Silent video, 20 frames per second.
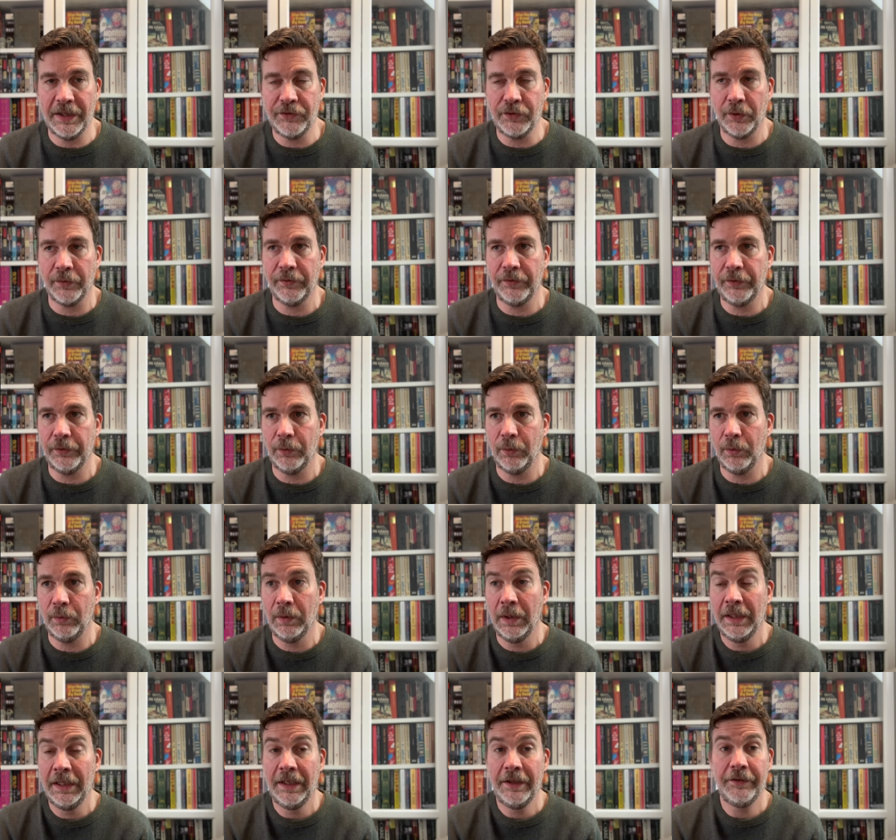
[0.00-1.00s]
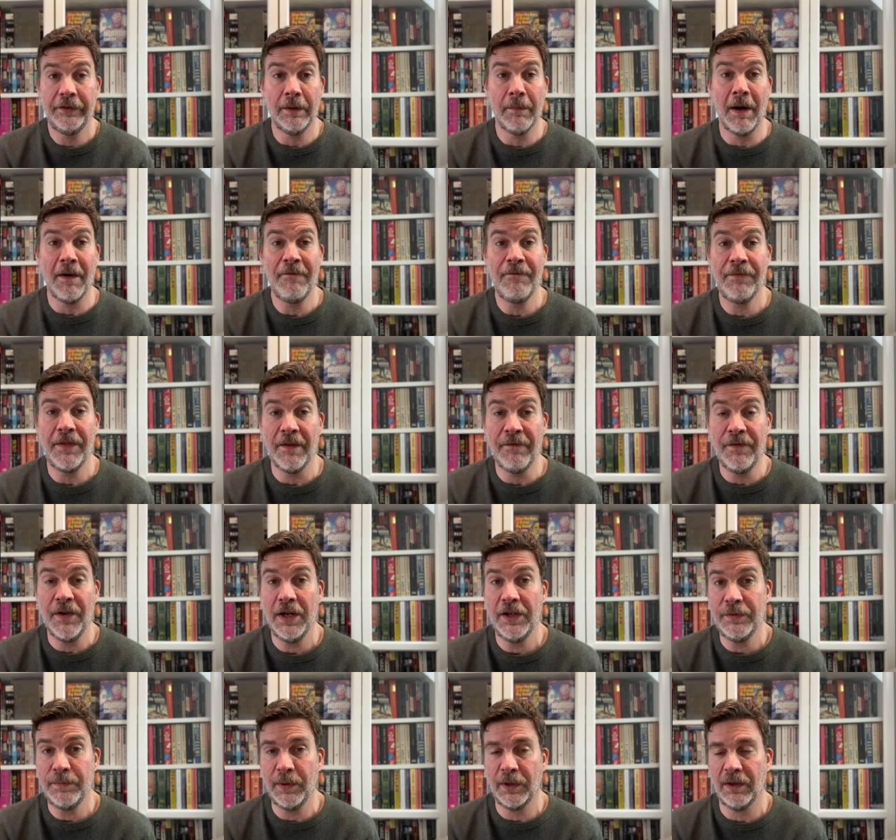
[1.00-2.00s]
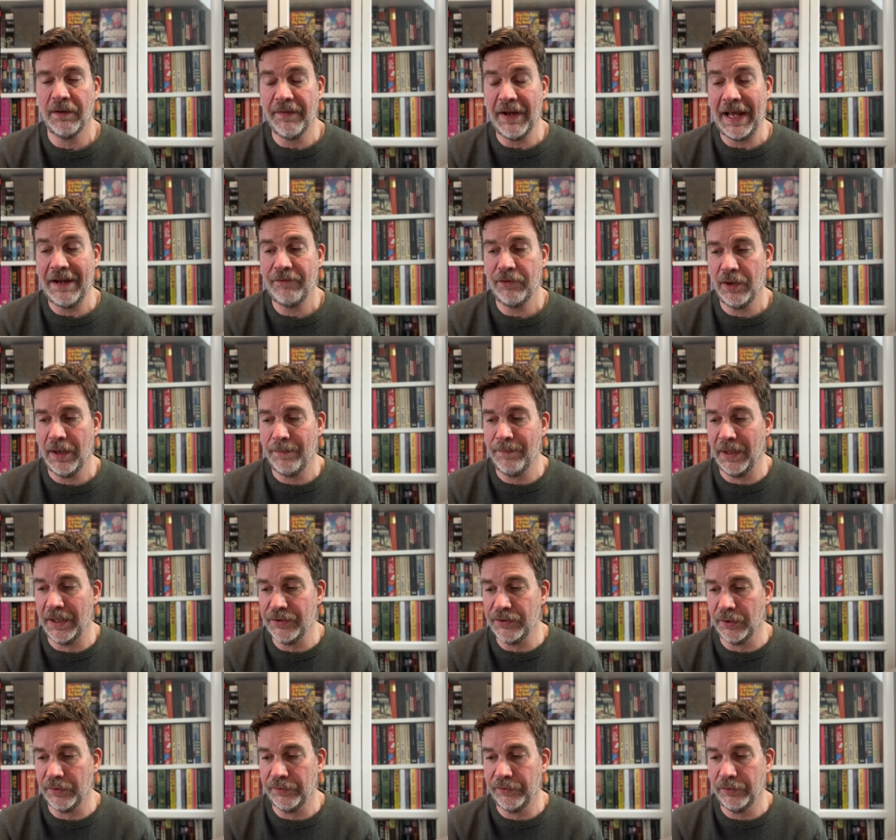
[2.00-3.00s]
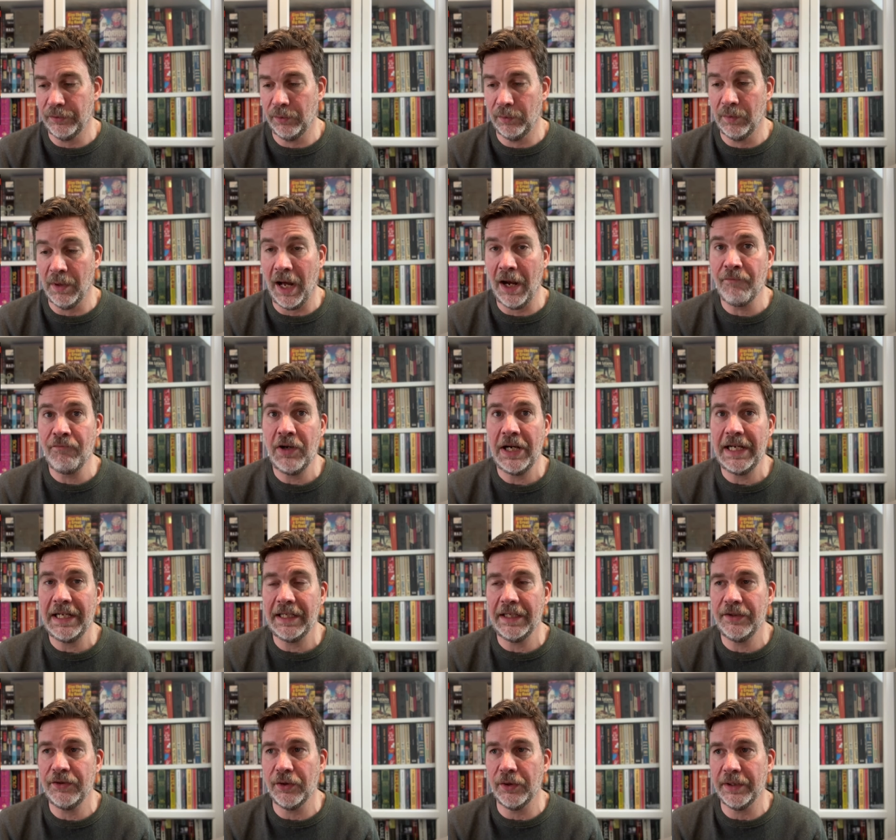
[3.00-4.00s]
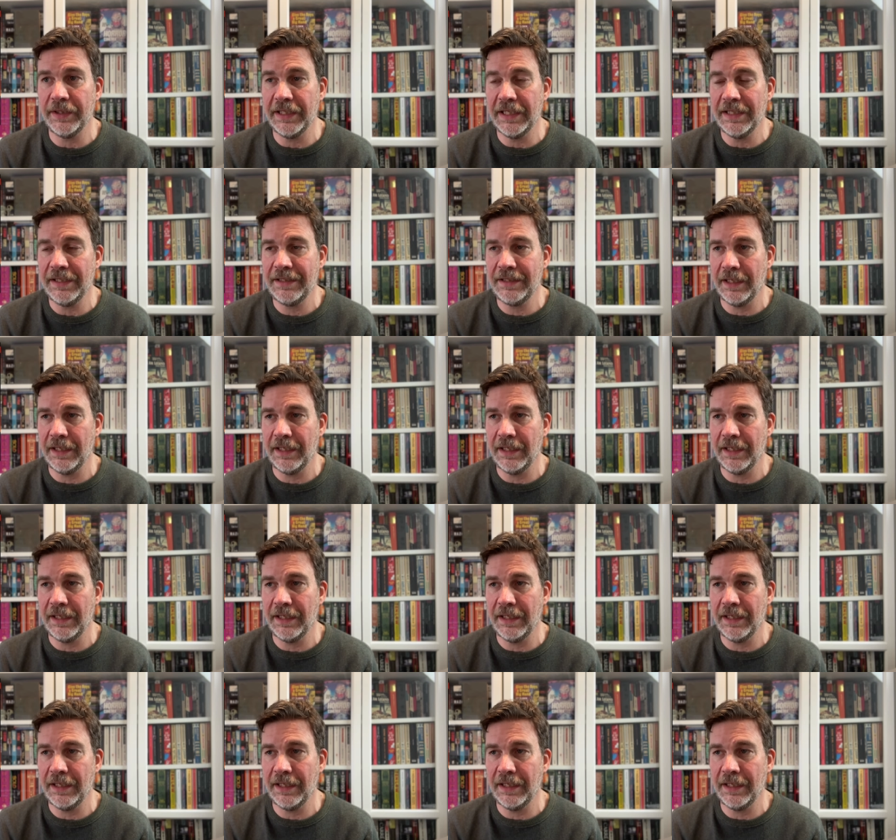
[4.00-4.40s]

John Saul. So the first book I've ever read by John Saul. I really enjoyed this.